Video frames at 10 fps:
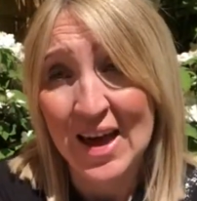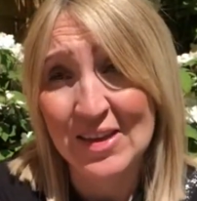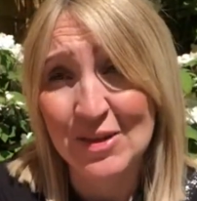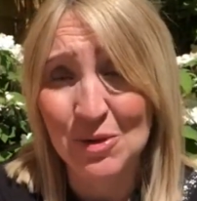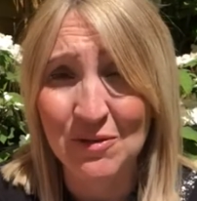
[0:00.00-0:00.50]

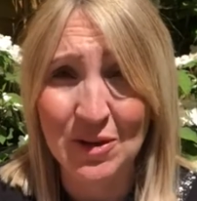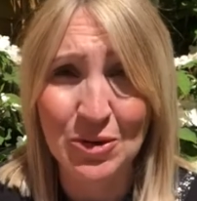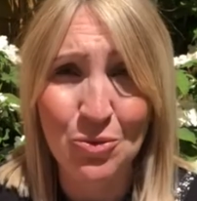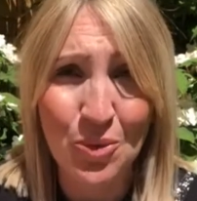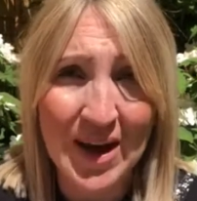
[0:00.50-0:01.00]
then we feel
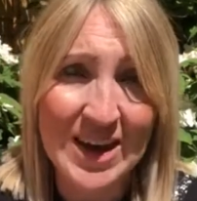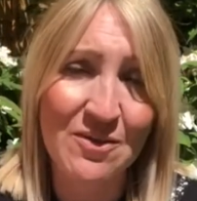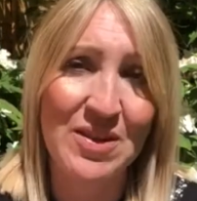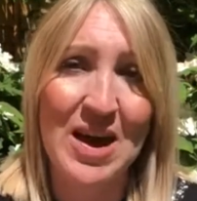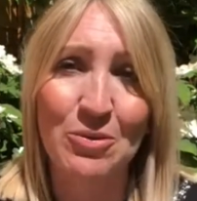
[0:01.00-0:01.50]
the weight
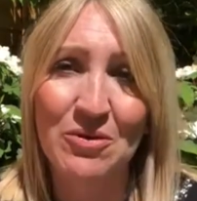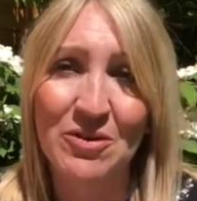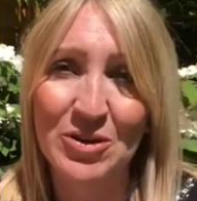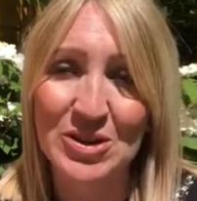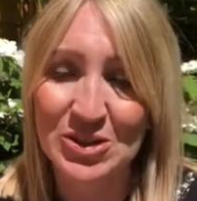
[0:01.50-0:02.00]
of that, we
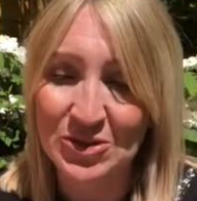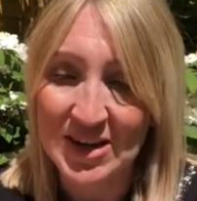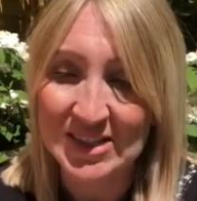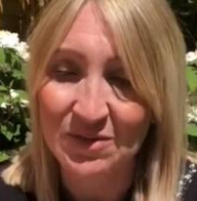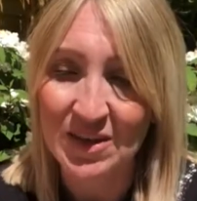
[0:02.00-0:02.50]
feel the
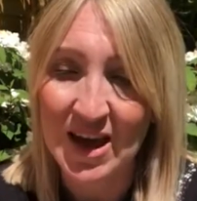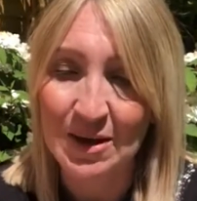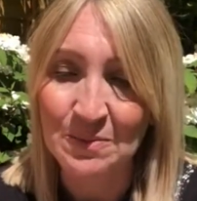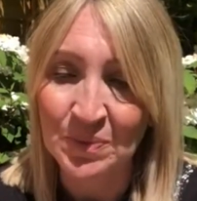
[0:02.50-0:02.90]
stress of that.